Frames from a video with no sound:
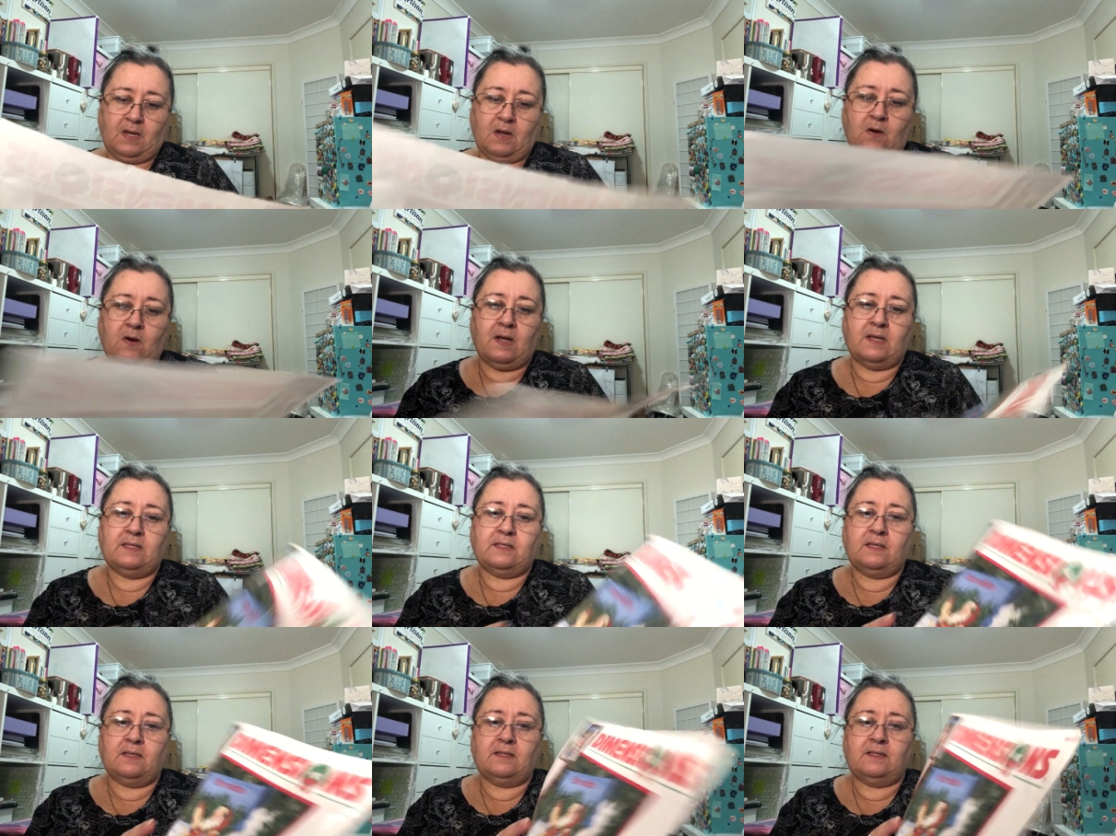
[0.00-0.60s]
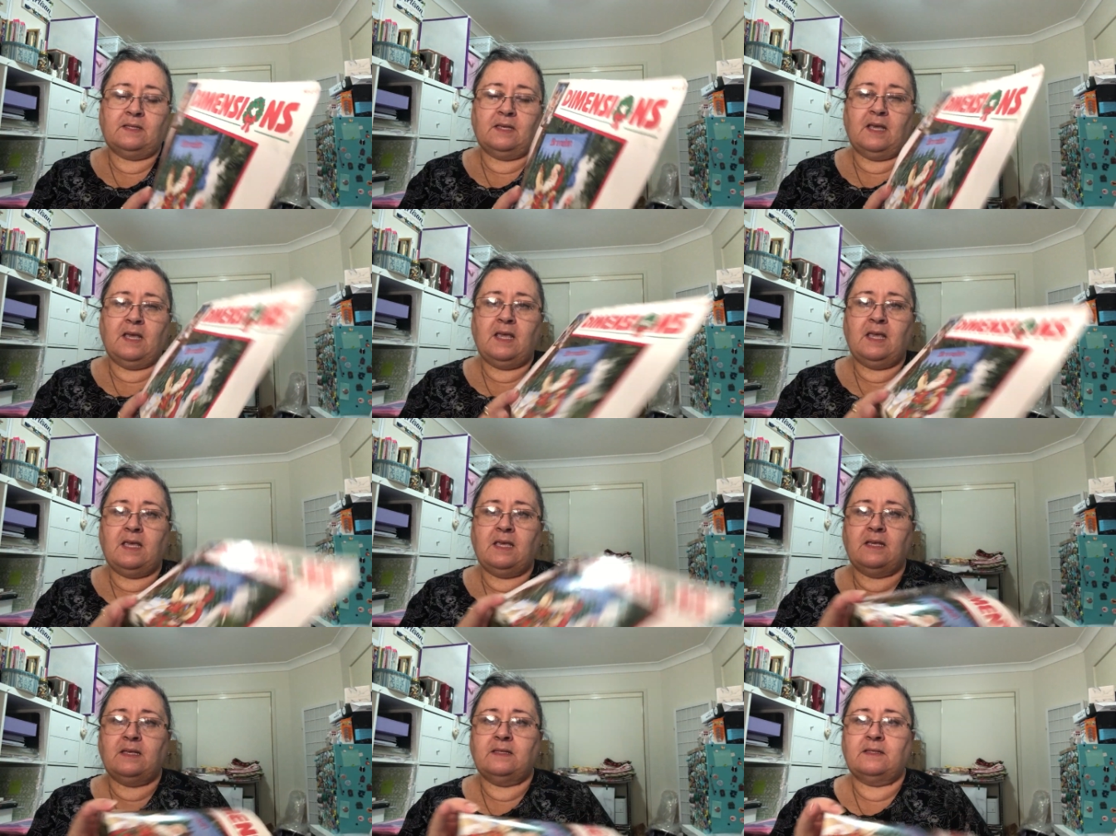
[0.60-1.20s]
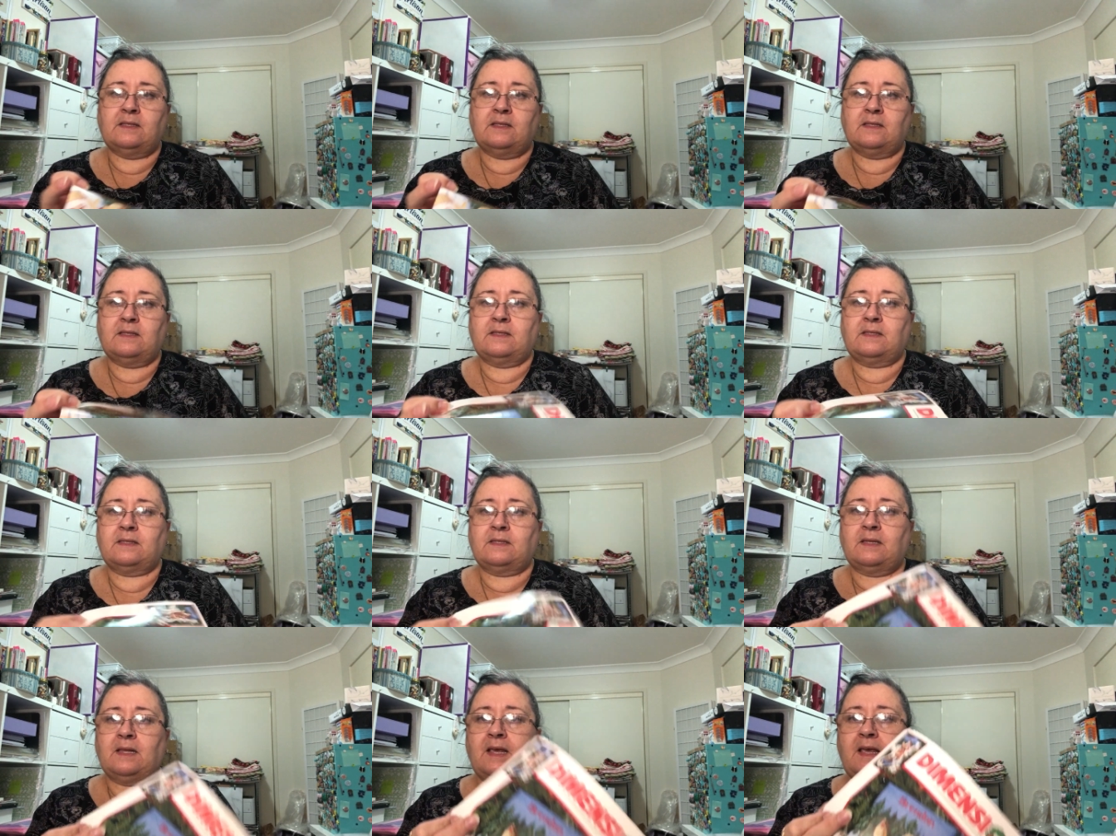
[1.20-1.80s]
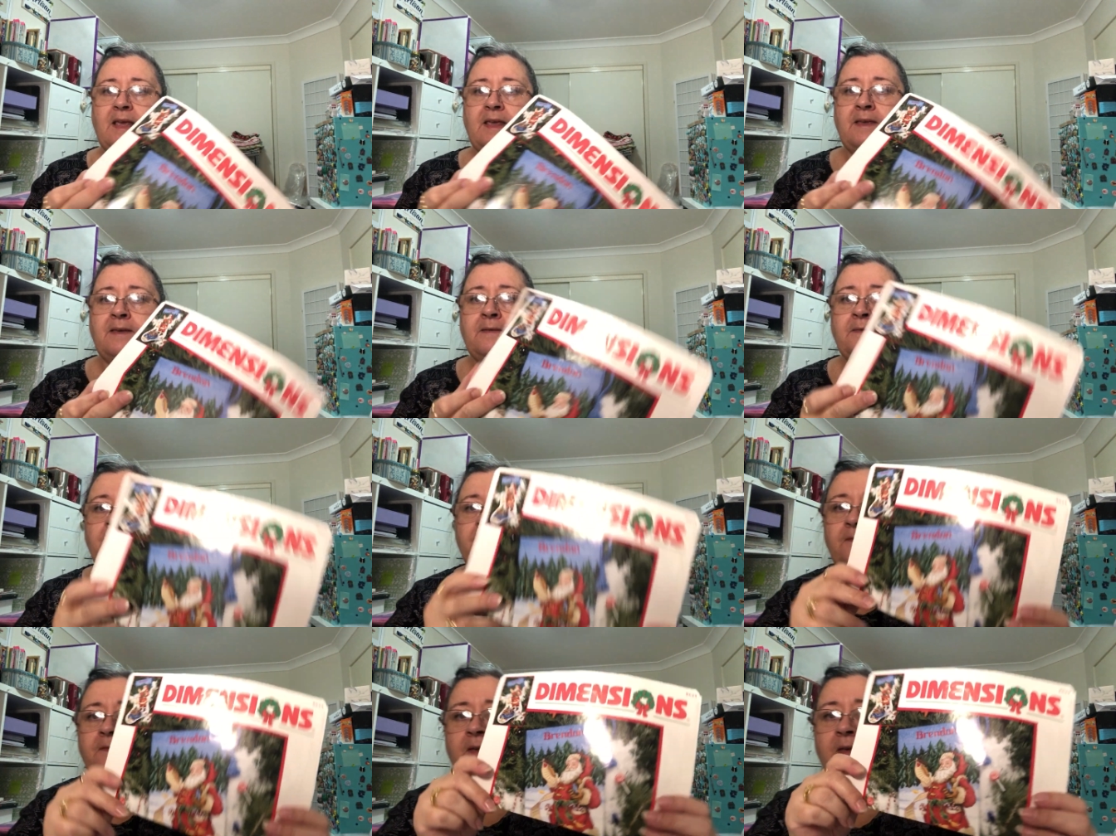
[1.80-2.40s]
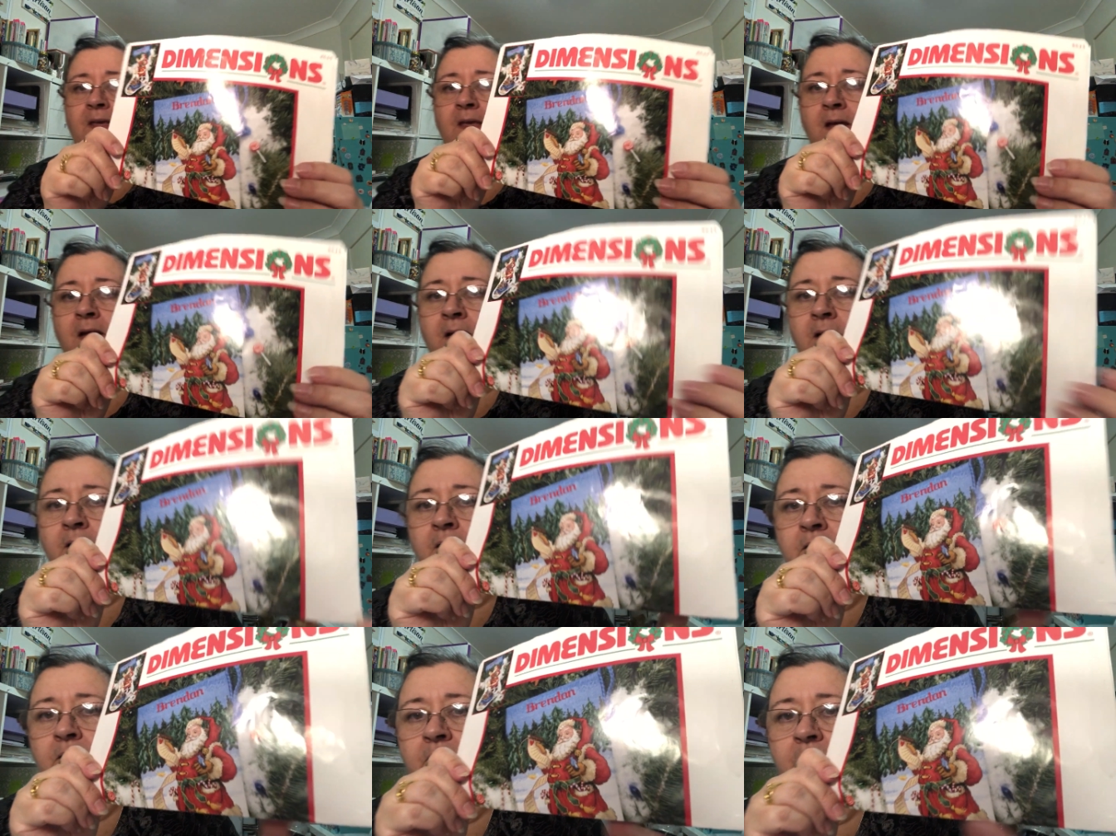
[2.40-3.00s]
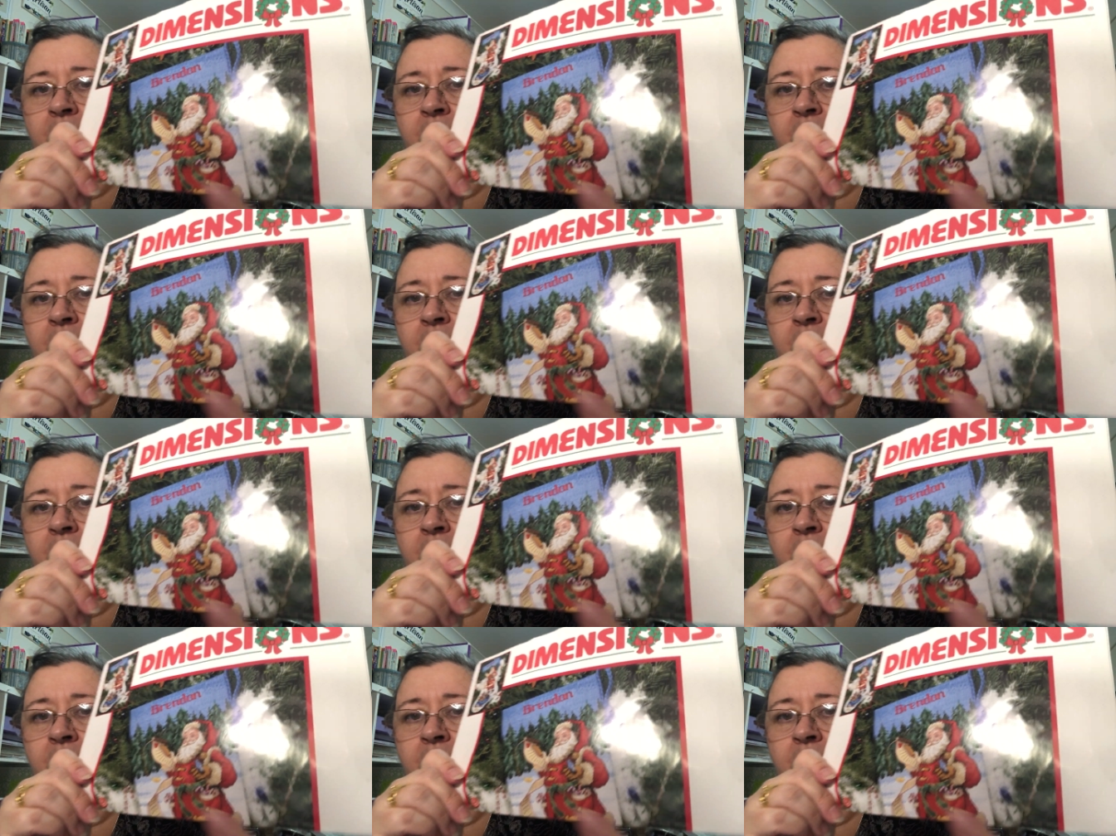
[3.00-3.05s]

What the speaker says: All right, so see his sleeve here.